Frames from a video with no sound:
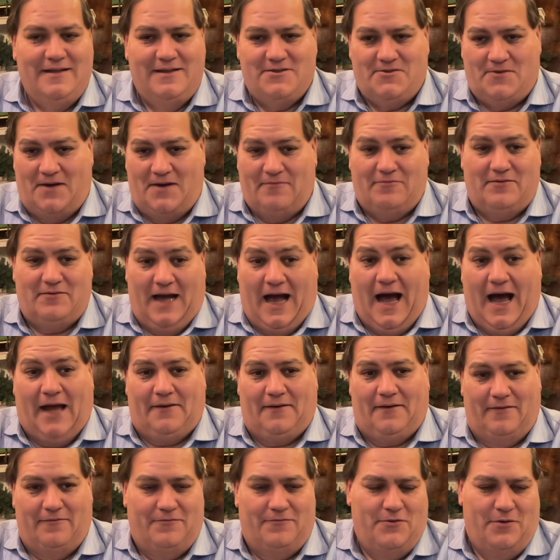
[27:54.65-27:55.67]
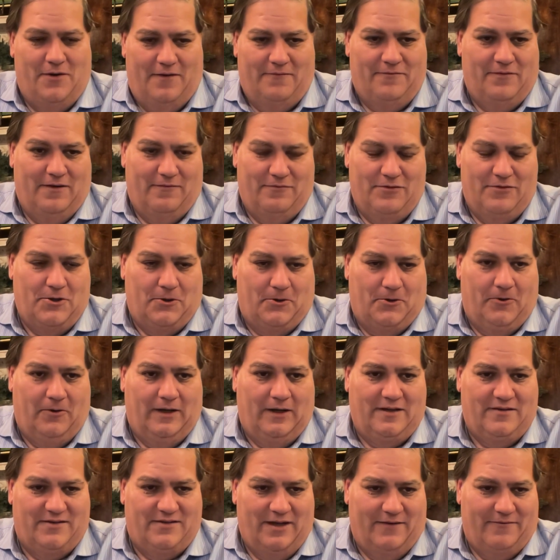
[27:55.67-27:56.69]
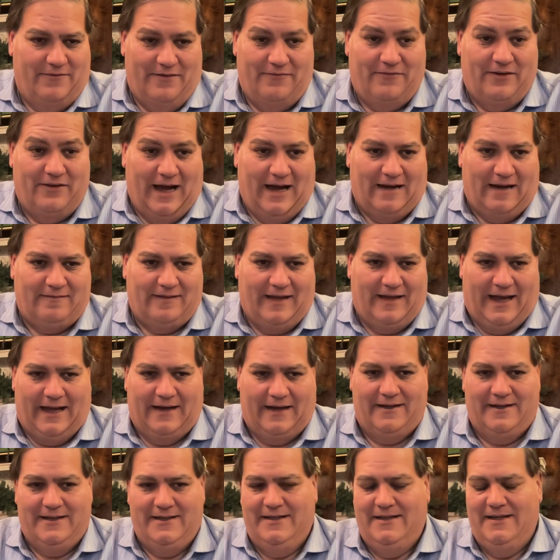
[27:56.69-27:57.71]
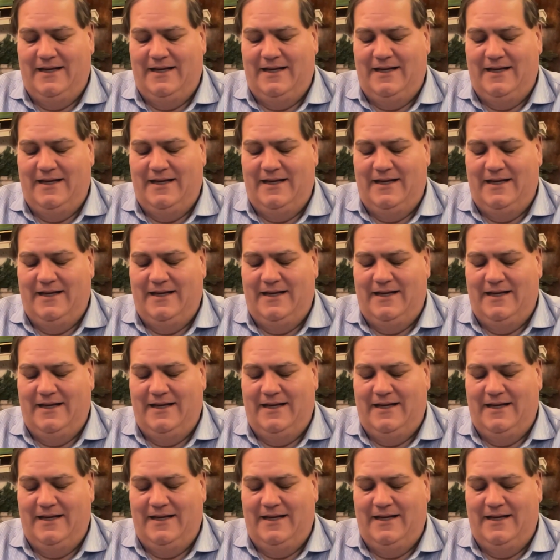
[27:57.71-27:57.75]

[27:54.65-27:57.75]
So I've got a few of the early stuff. I've got that.